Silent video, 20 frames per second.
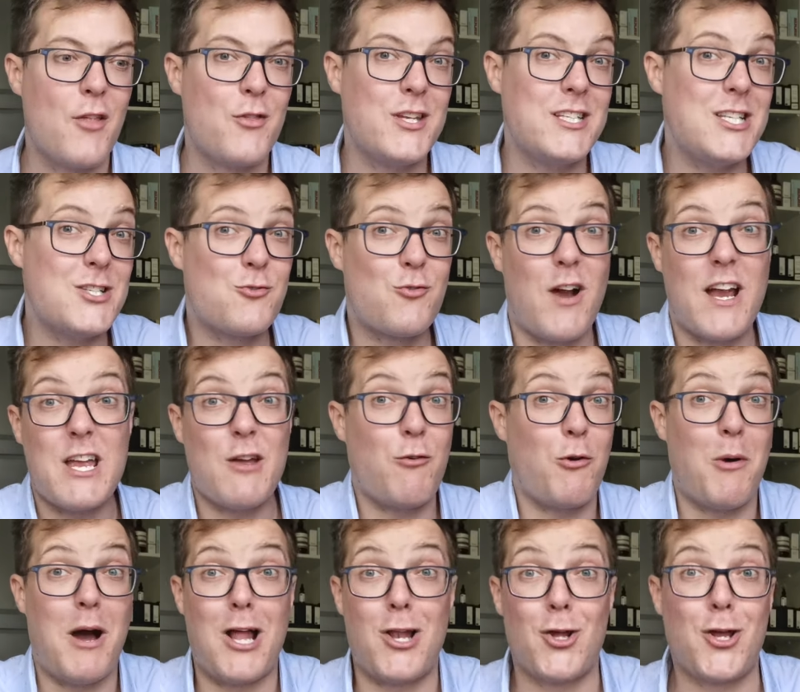This is great
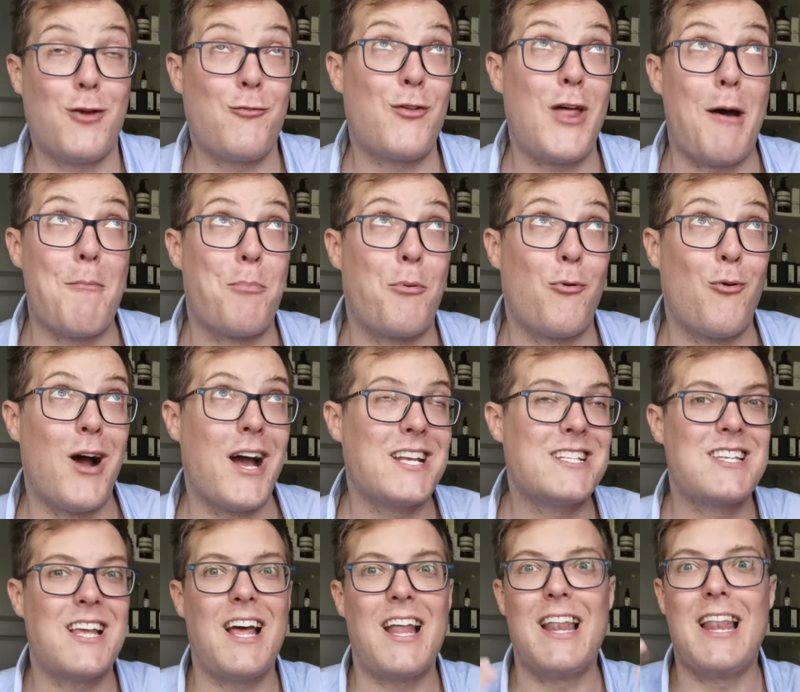if you are looking for that
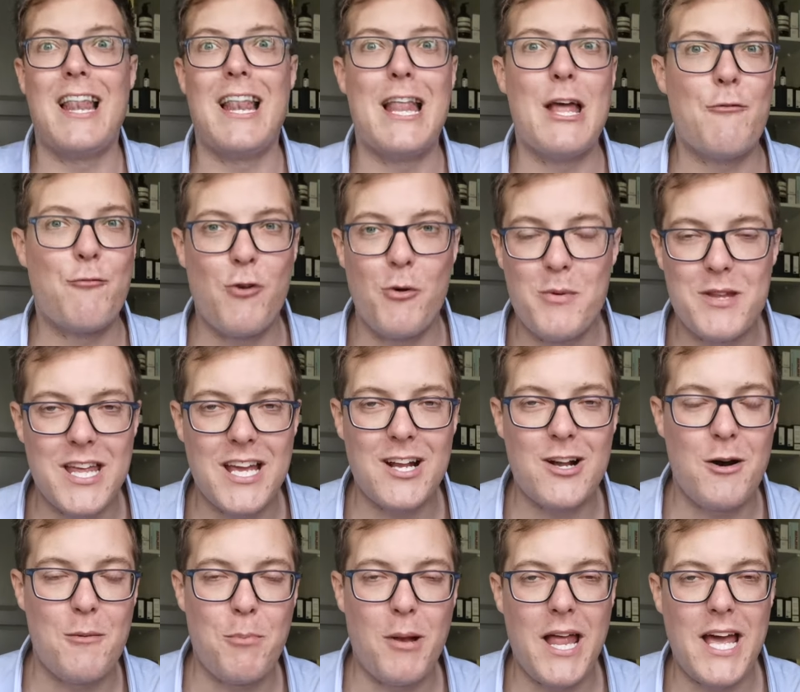brighter lit from
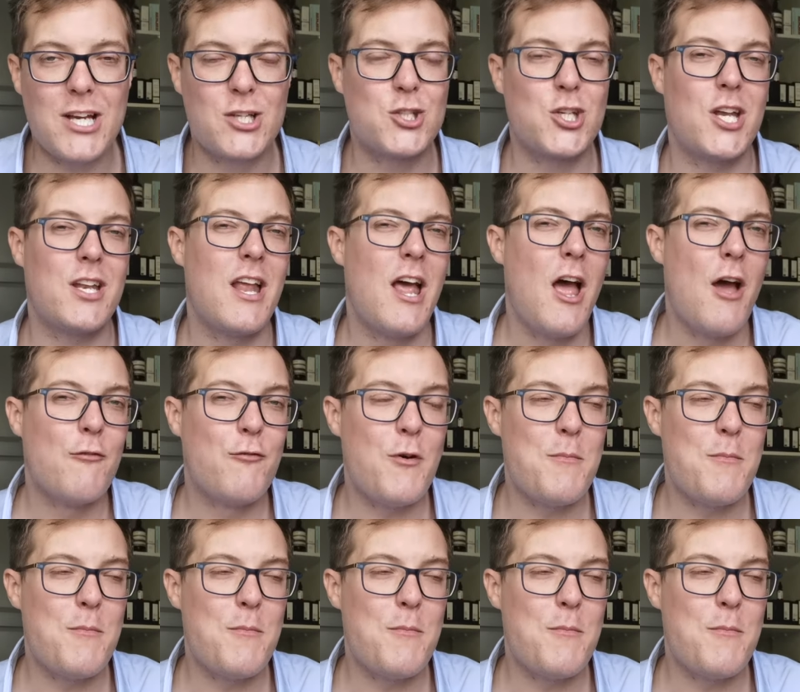within complexion.